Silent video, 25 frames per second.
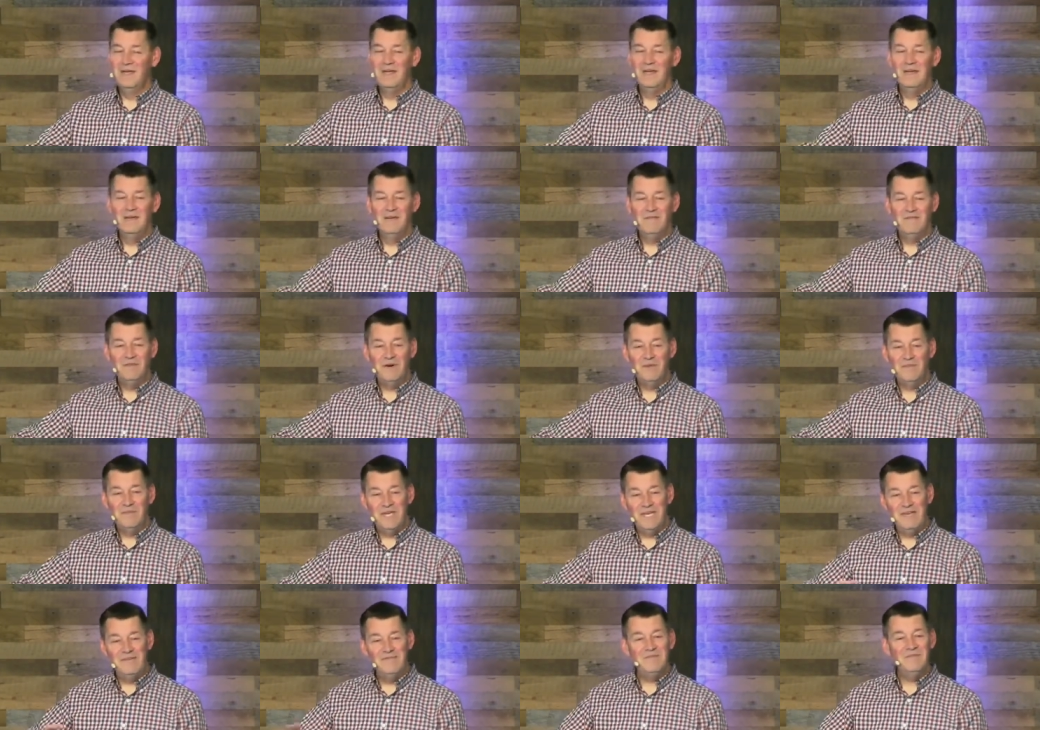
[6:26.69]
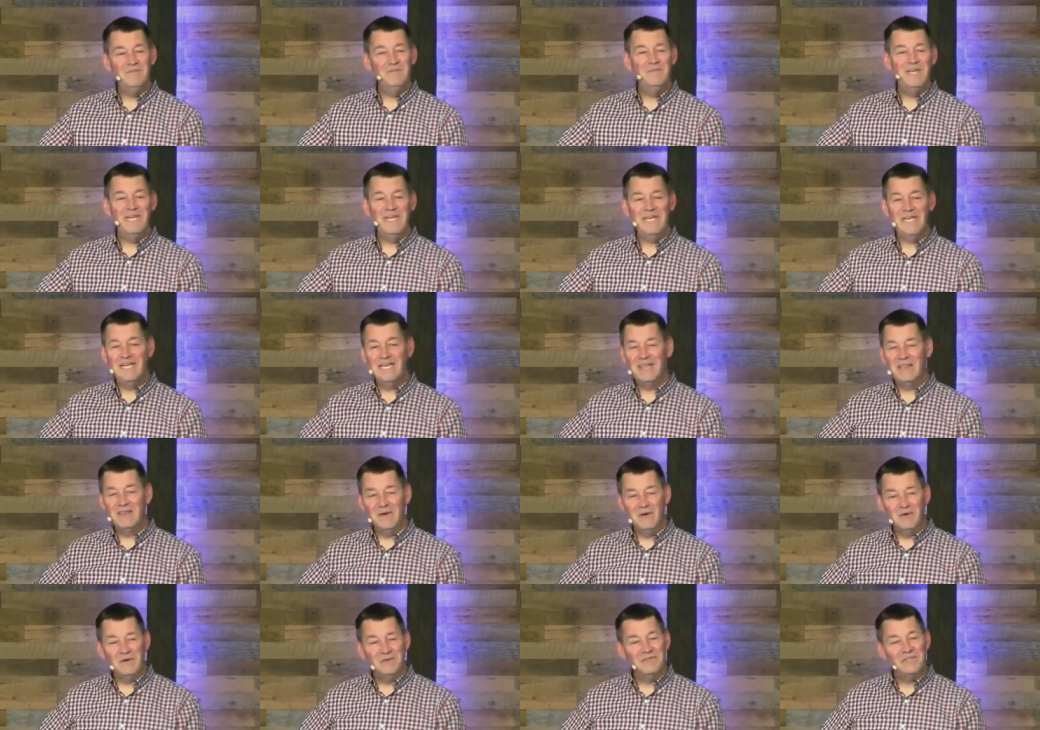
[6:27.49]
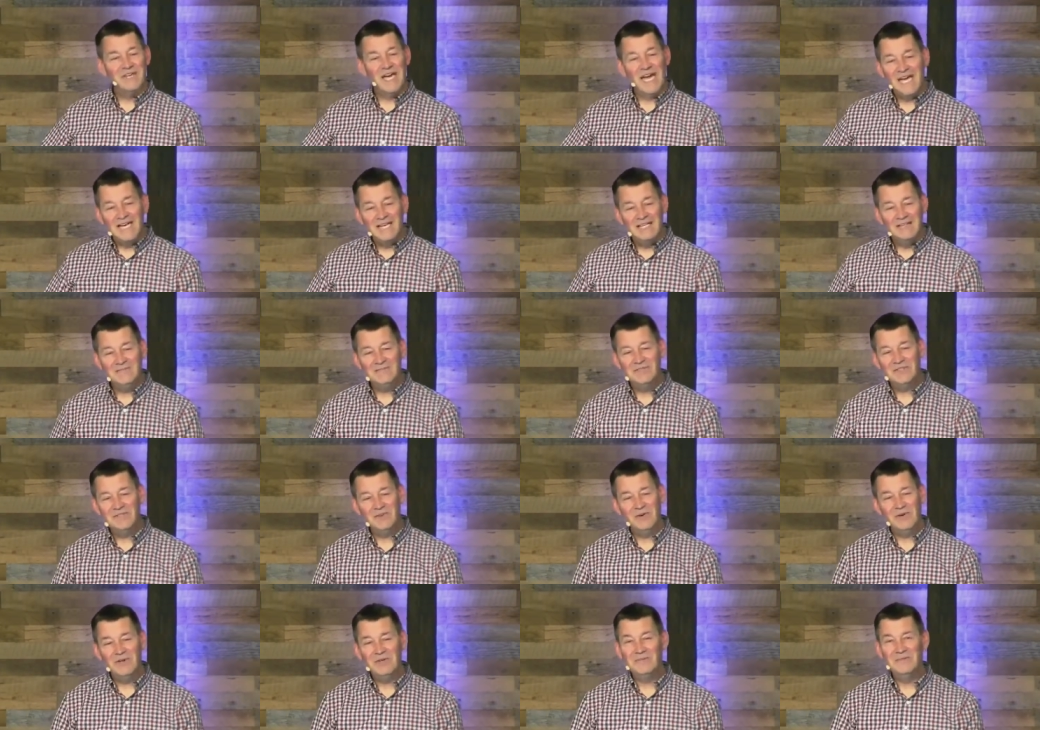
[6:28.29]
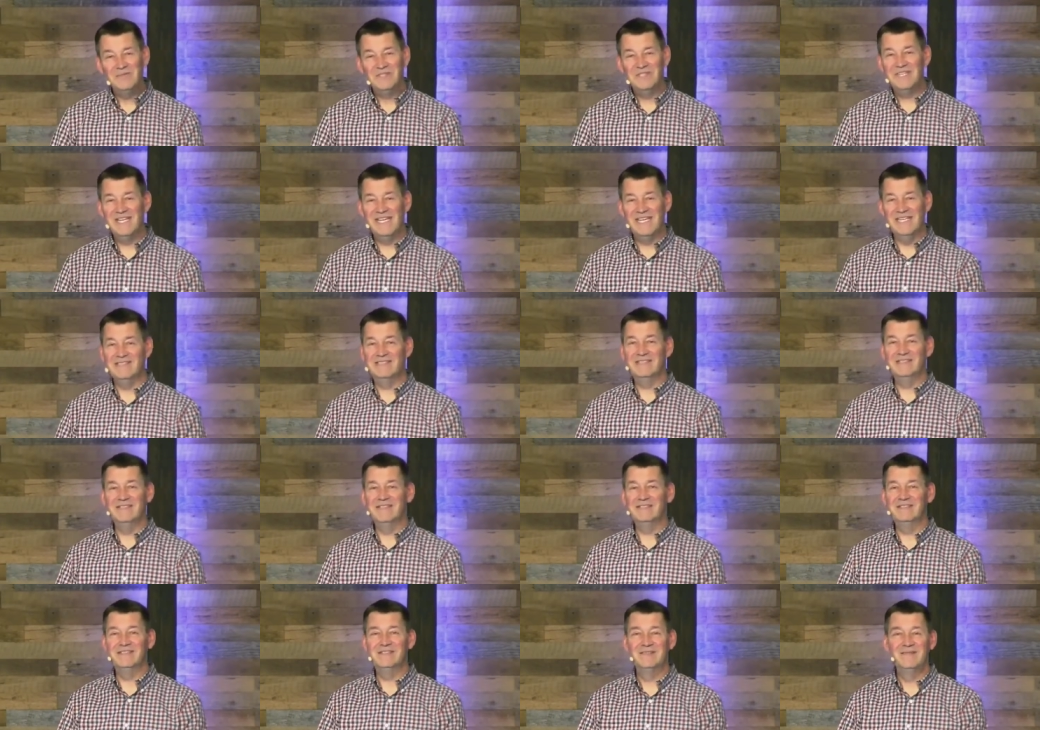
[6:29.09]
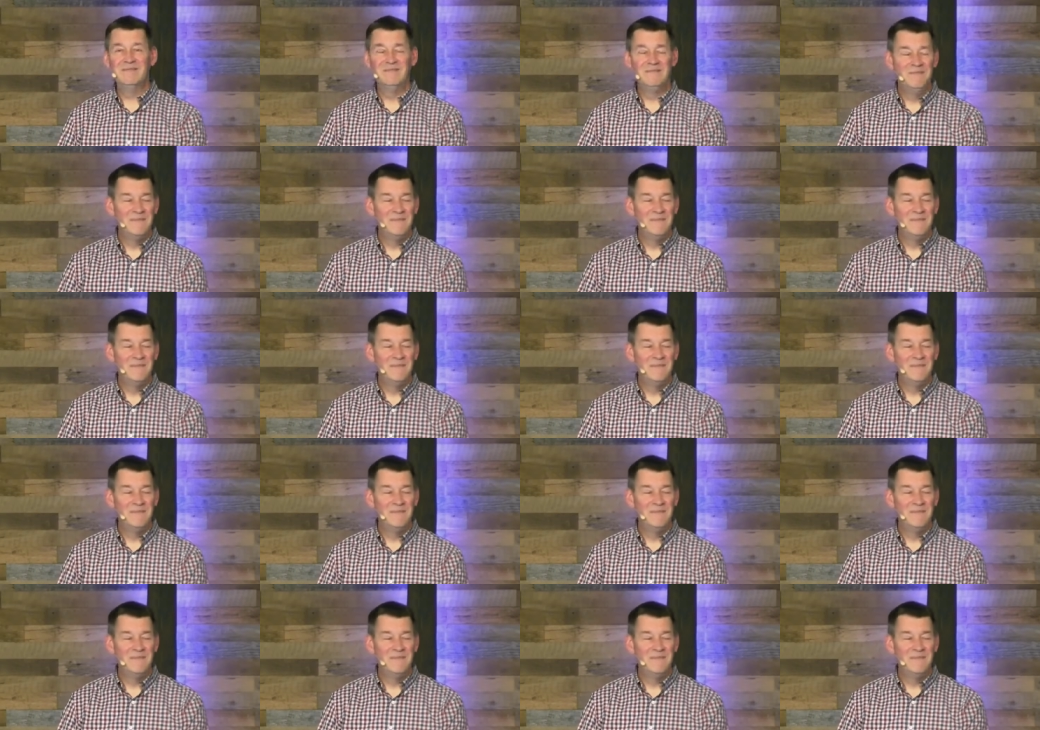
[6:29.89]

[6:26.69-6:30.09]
from even being in those kind of circumstances.